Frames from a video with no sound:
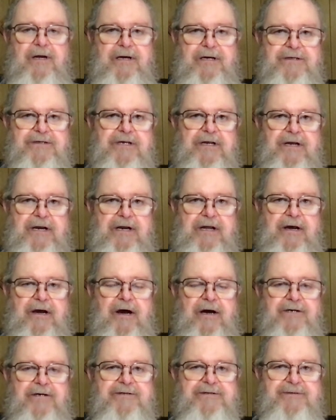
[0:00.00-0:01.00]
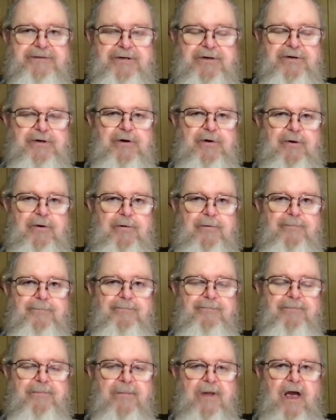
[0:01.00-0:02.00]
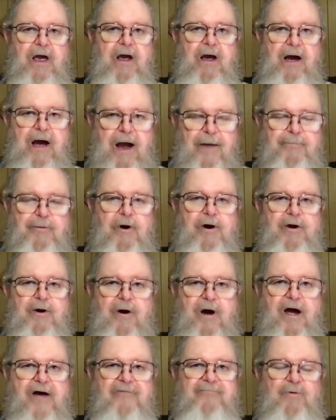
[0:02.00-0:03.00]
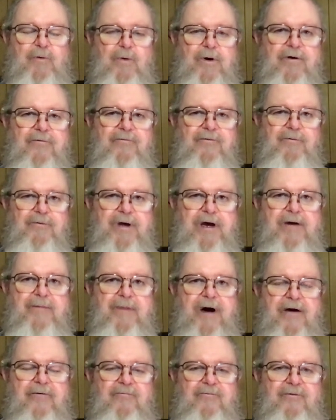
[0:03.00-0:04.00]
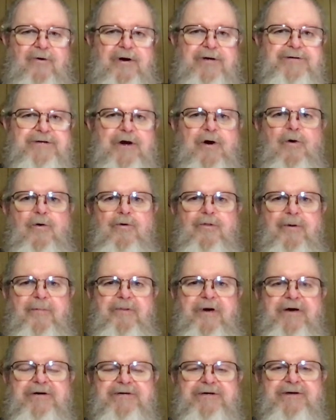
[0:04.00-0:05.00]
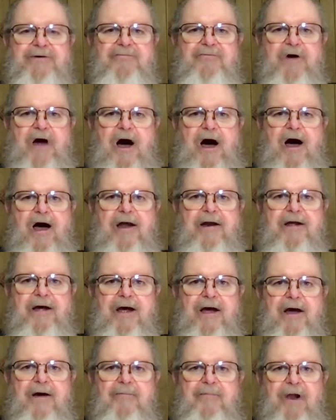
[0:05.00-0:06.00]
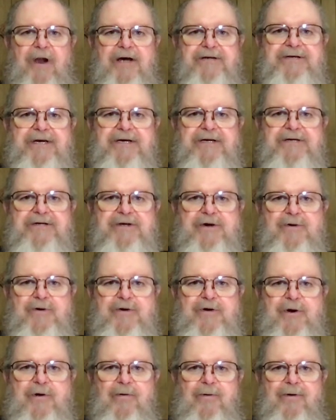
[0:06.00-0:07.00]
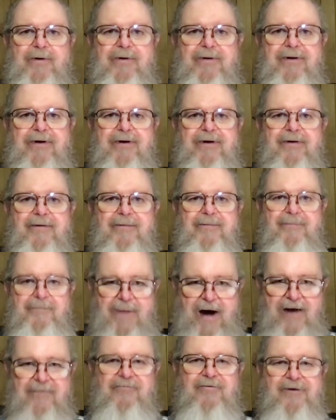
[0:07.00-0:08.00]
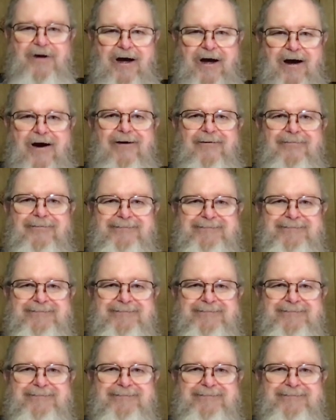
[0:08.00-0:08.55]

is leading us to do. I pray you'll have a wonderful day, my friends. Go in the peace of God. Blessings to you. Bye for now.